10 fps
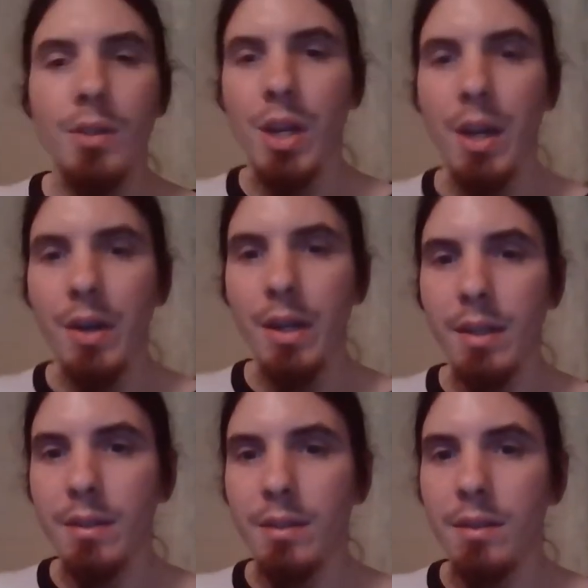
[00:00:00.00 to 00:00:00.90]

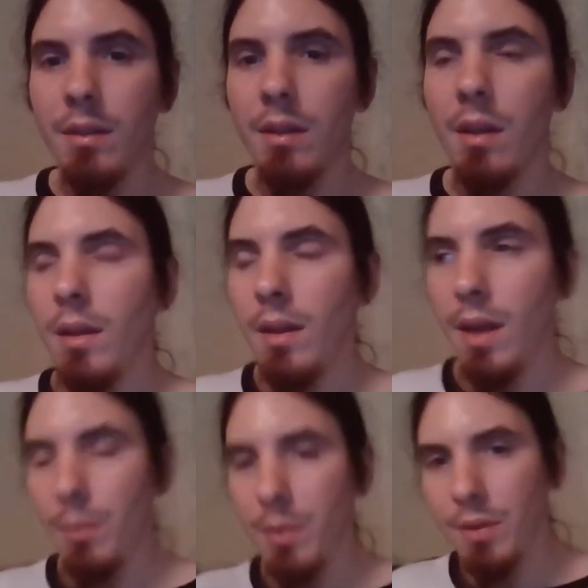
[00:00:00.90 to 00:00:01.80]
chariot,
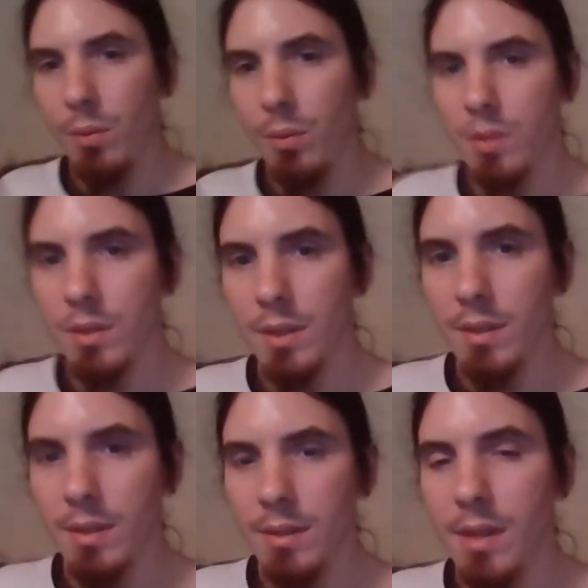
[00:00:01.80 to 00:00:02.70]
yeah, with the
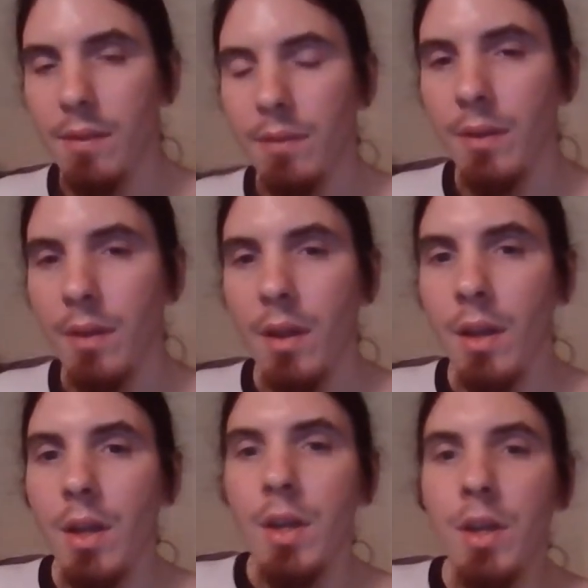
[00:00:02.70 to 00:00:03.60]
horses and stuff.
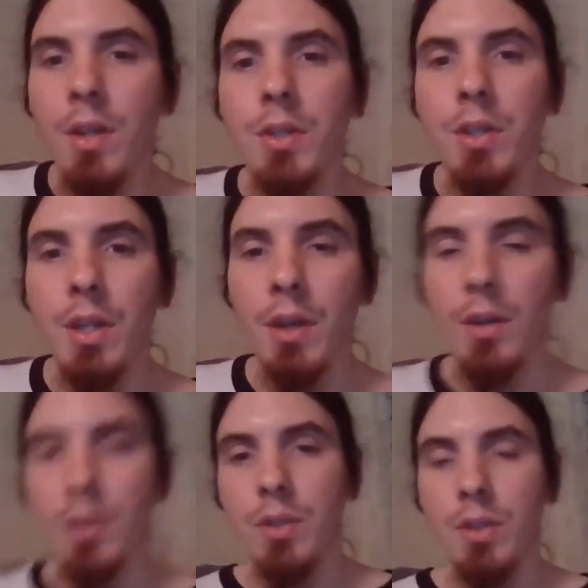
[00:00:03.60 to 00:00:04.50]
She
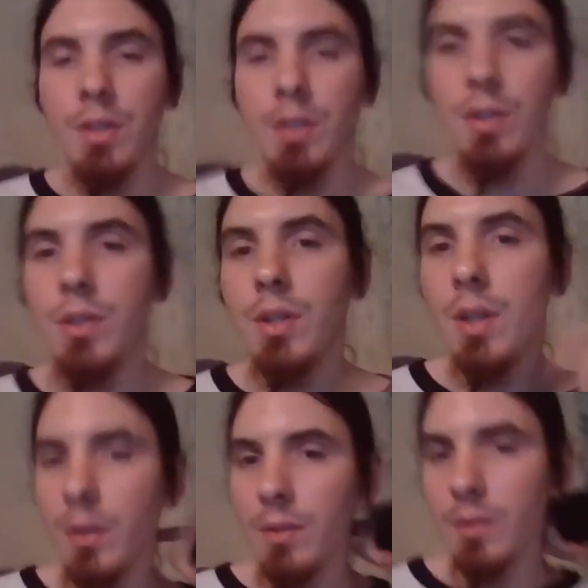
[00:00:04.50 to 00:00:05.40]
get she, she
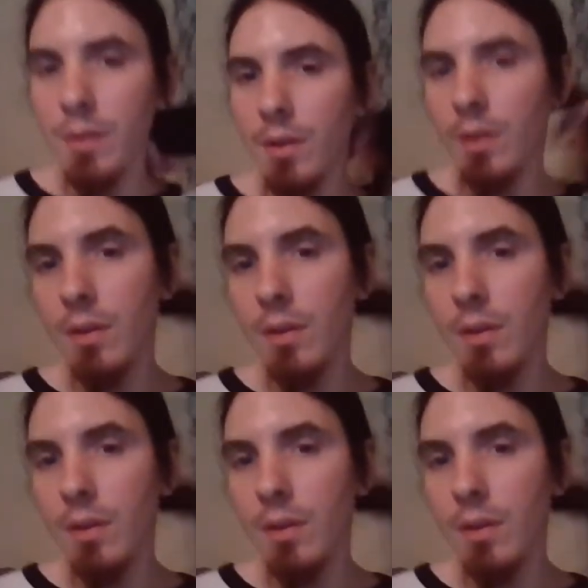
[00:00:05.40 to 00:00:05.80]
goes.